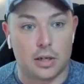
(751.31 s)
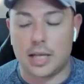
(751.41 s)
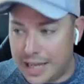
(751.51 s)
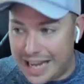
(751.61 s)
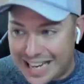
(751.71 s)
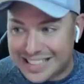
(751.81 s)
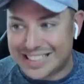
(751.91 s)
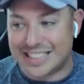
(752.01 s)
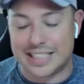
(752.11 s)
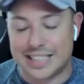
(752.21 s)
That
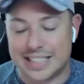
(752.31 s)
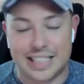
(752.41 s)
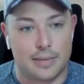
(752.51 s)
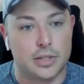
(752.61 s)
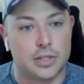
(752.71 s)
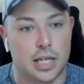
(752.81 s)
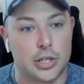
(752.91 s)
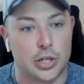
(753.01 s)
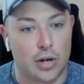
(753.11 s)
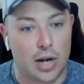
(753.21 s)
instantly gets them
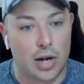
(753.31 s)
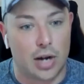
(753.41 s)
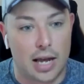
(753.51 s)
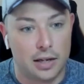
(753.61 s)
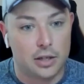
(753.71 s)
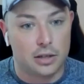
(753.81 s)
inside your head,